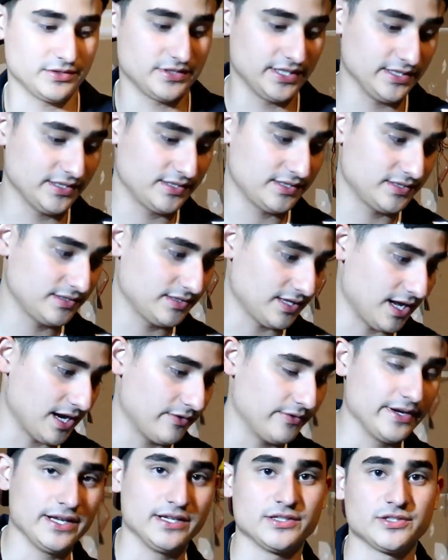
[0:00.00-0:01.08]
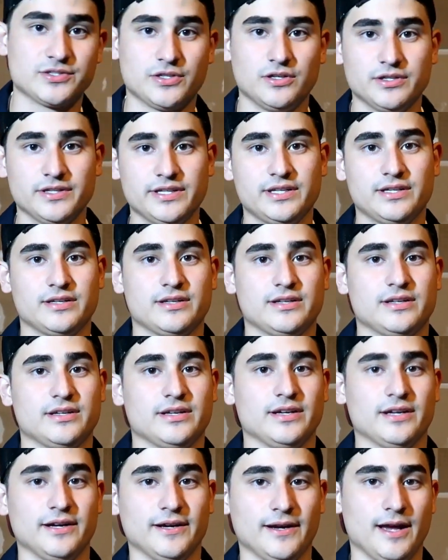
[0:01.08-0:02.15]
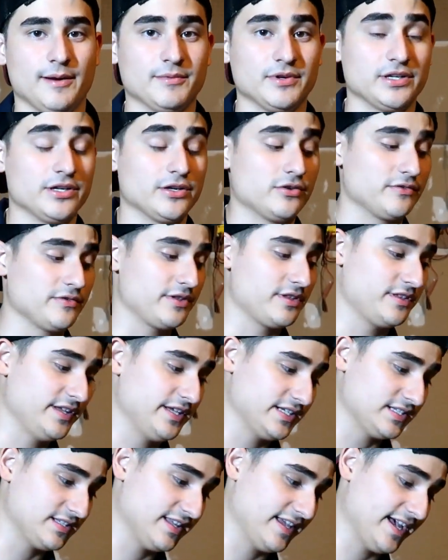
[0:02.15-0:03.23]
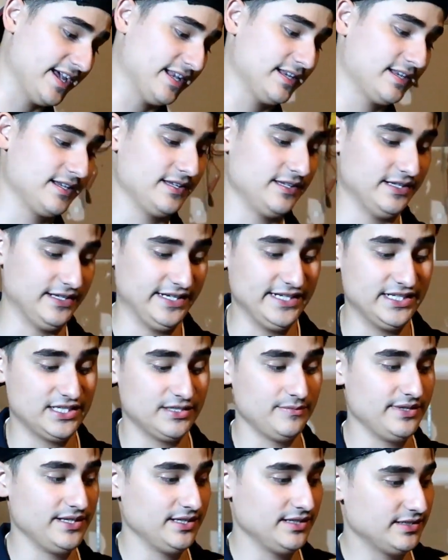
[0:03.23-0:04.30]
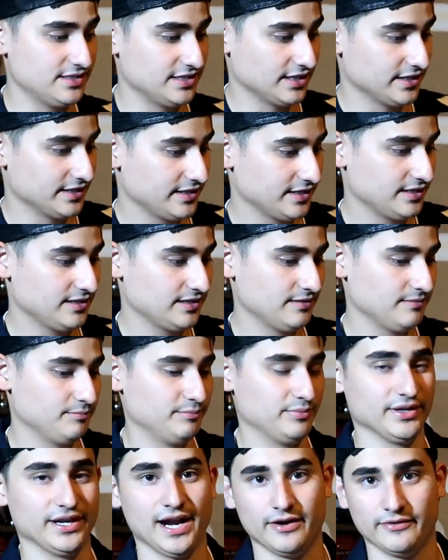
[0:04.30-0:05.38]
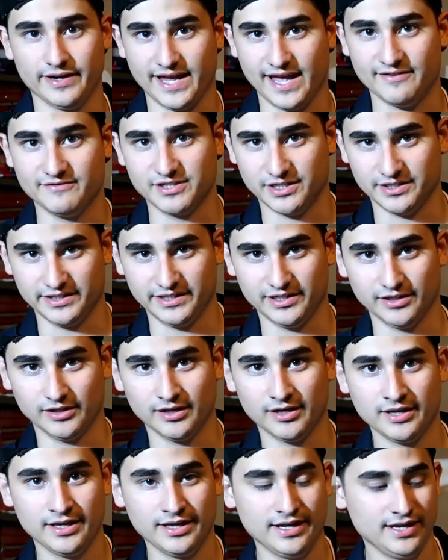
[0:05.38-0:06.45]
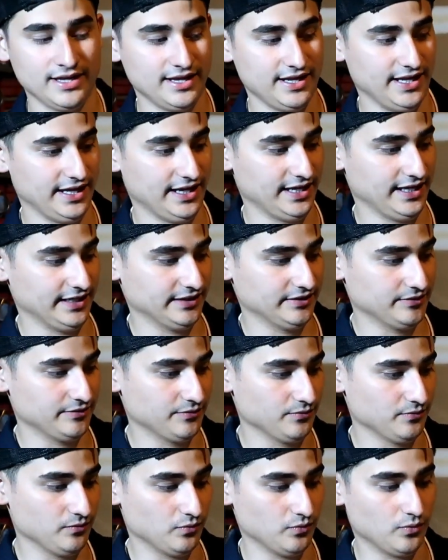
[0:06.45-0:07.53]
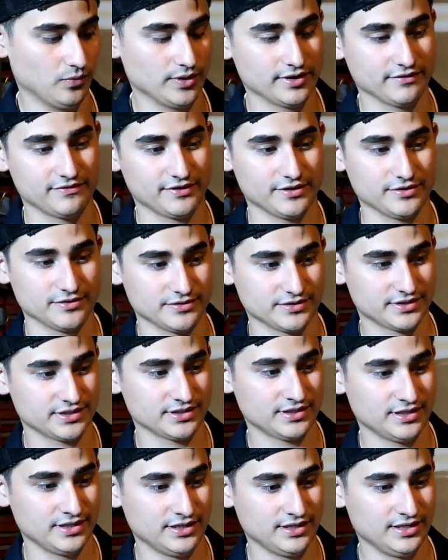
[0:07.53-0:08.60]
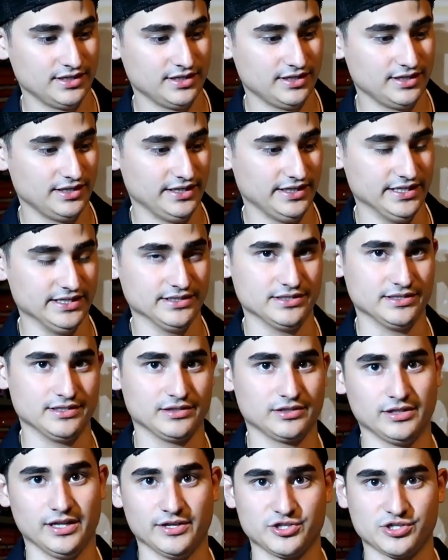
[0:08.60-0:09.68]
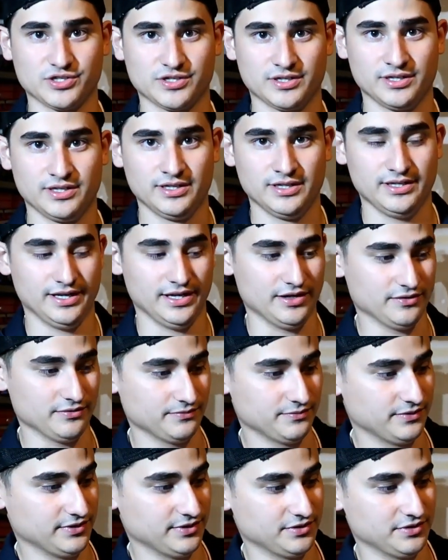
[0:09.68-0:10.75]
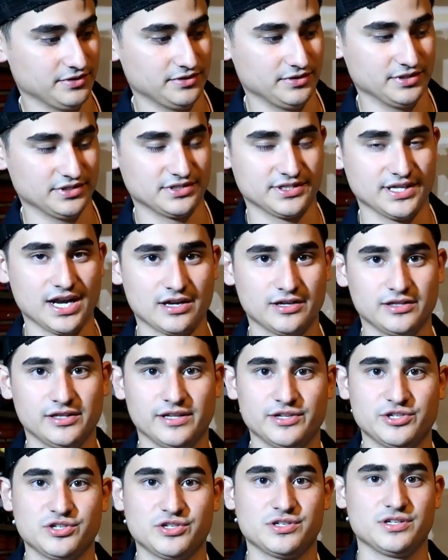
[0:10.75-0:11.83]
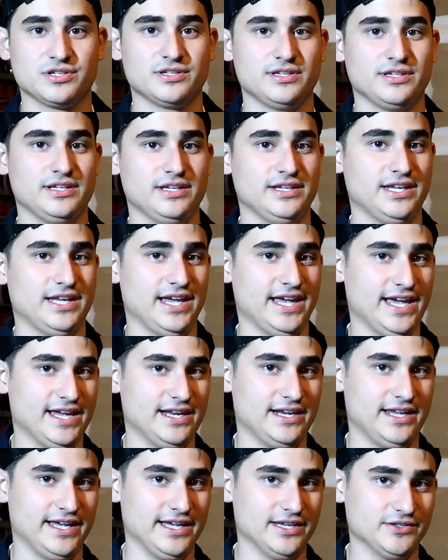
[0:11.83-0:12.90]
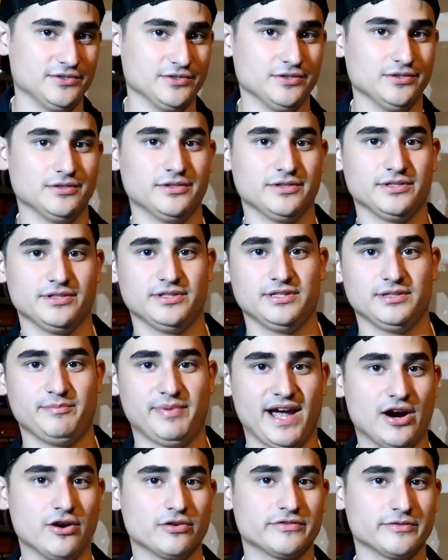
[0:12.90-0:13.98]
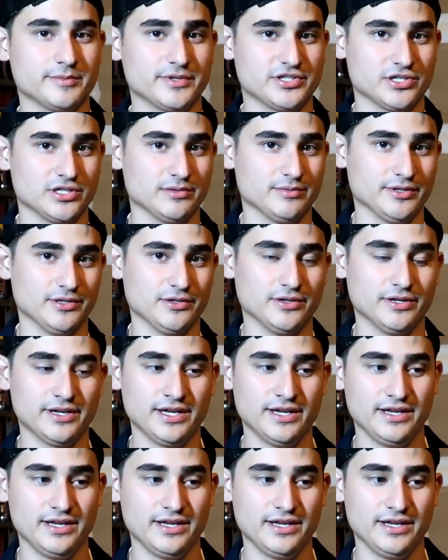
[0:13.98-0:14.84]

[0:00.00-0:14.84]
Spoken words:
since I already installed it, I'm gonna go over the things that need to be done, but I already have done here. And one of those is the clutch. Now, the stock clutch can't handle the power from the turbo.